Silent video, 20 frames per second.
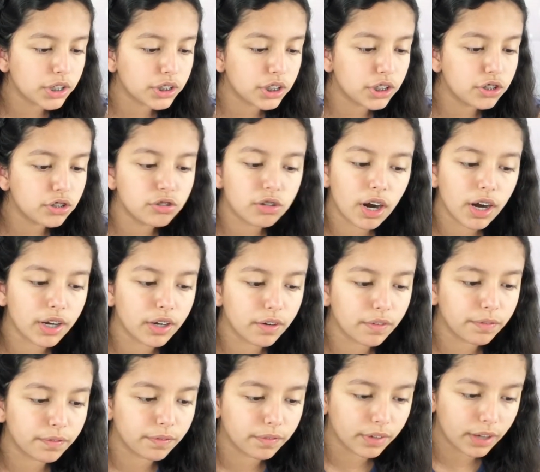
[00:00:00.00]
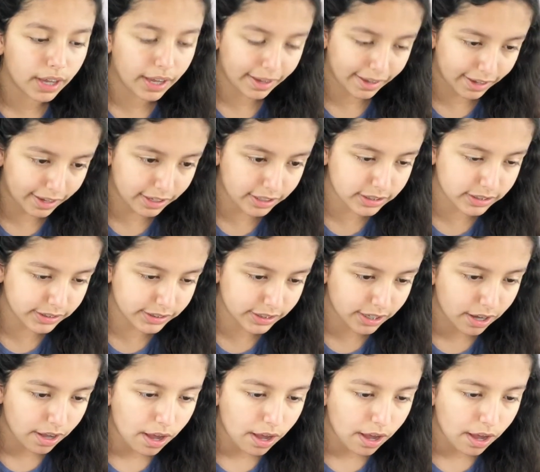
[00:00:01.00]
and dry your hands.